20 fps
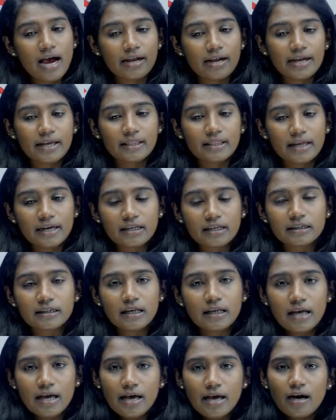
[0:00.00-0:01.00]
Again, there is
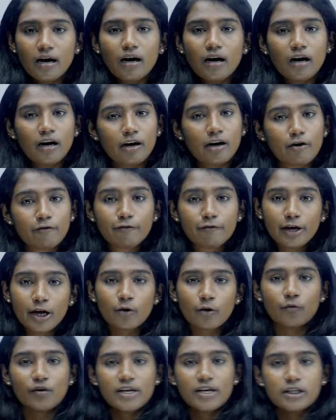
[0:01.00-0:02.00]
a
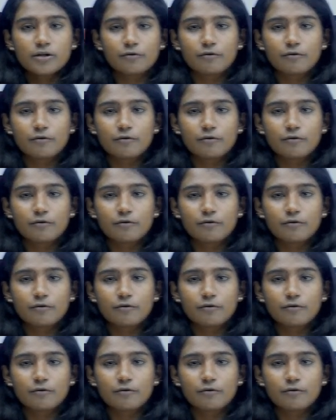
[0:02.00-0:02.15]
quiz.